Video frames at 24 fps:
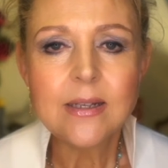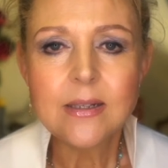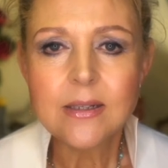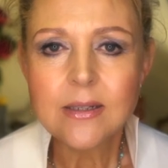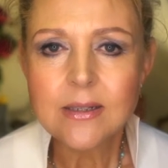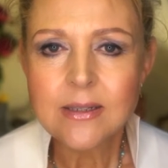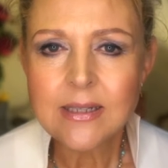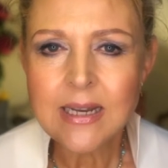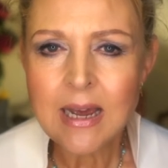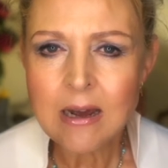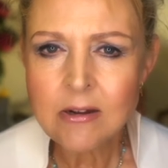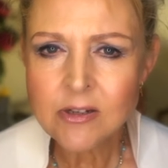
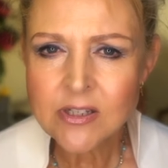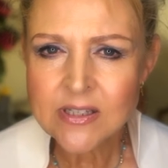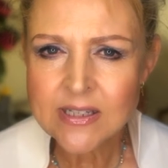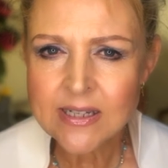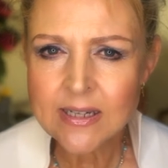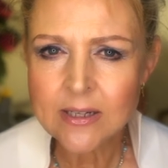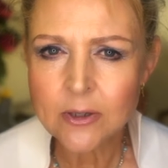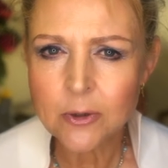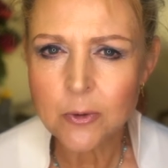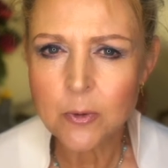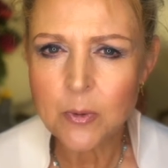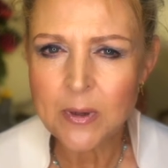Now say
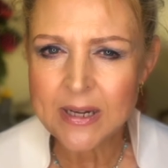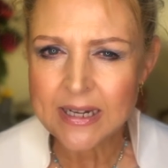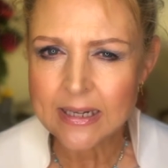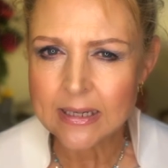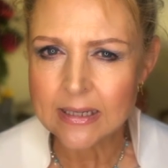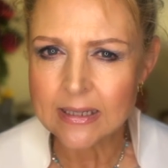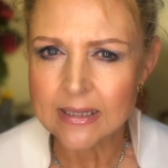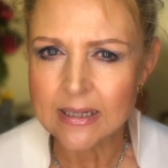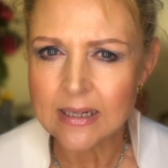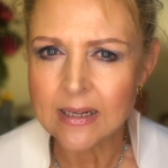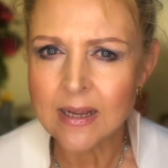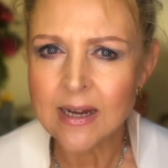it
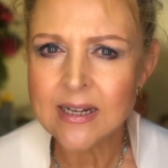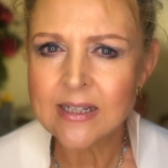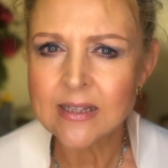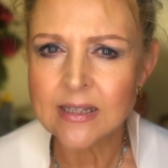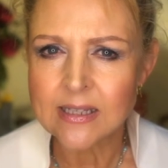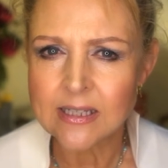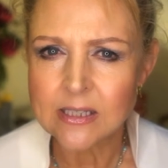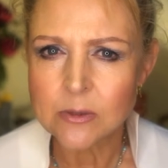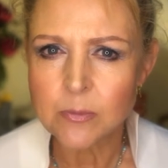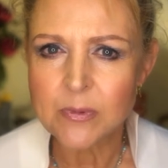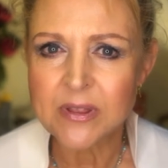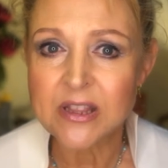quickly like
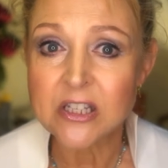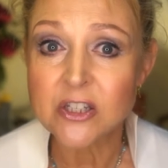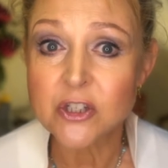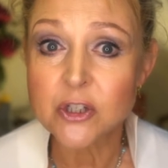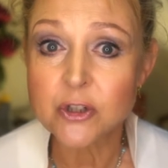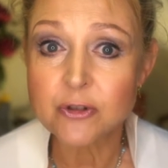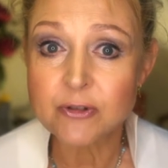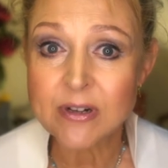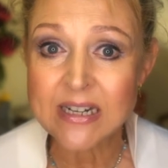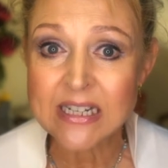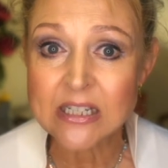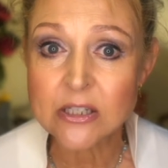this with the
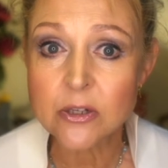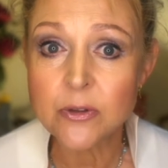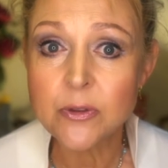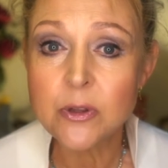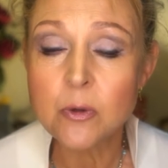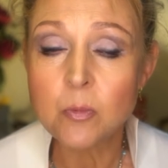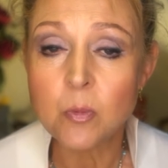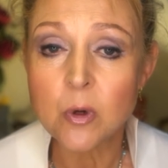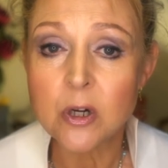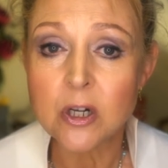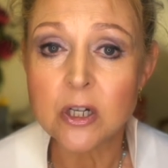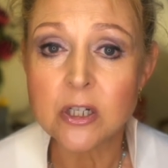stress on the
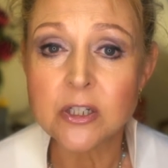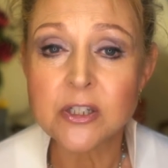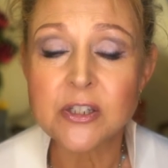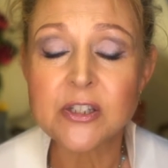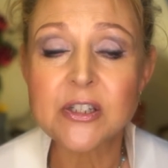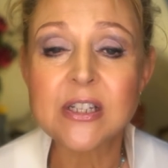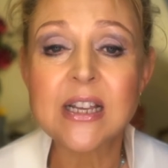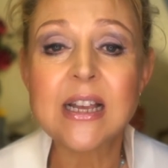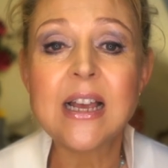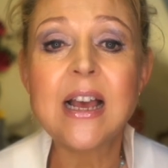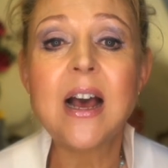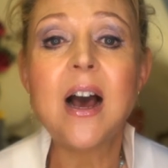
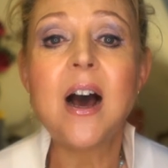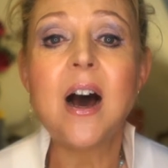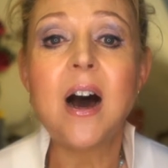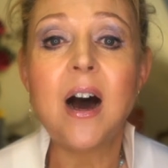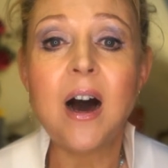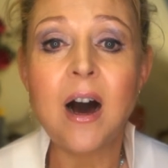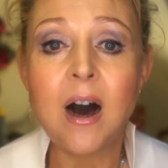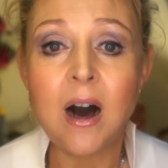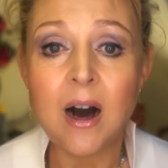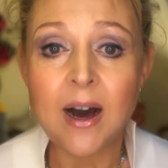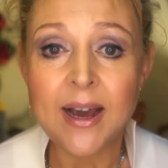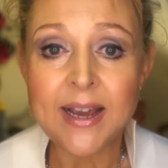words
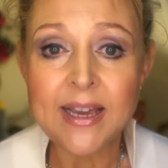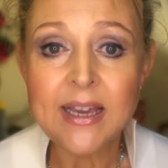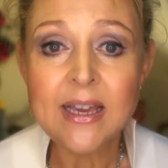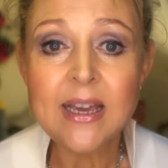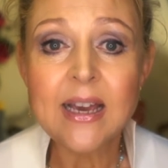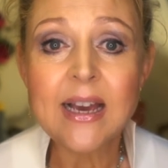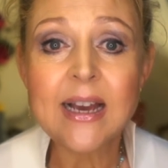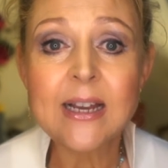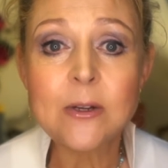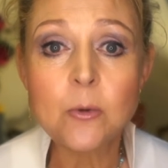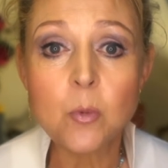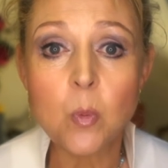I
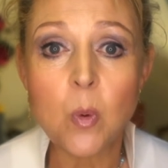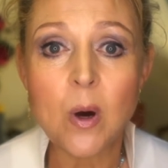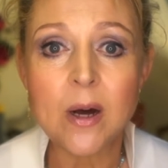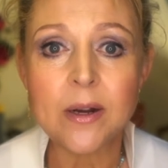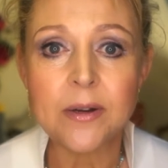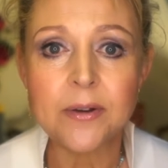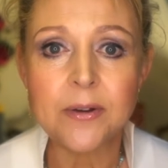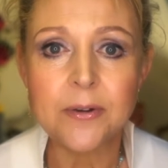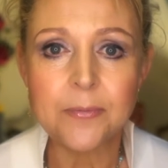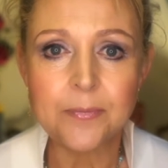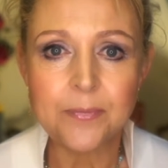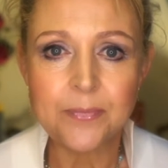and
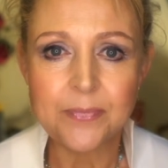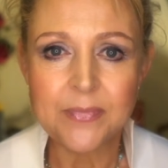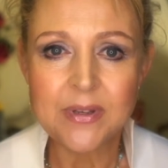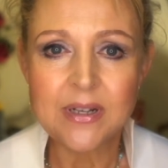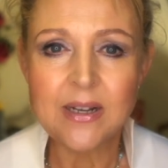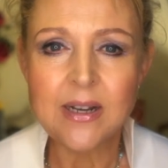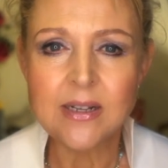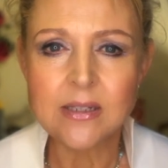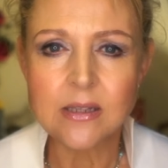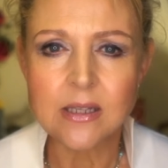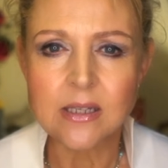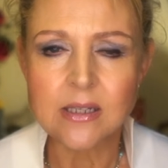one,
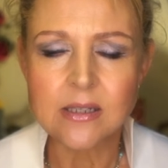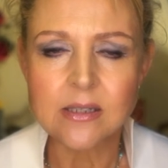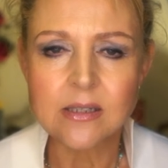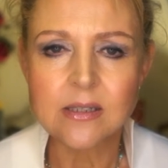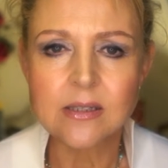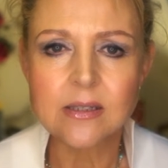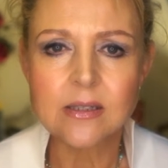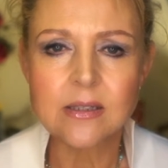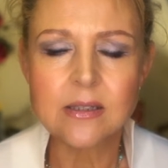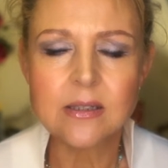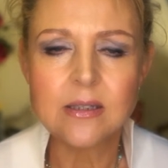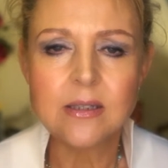like
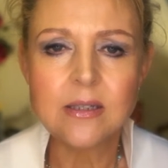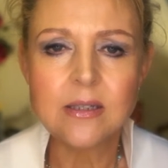this.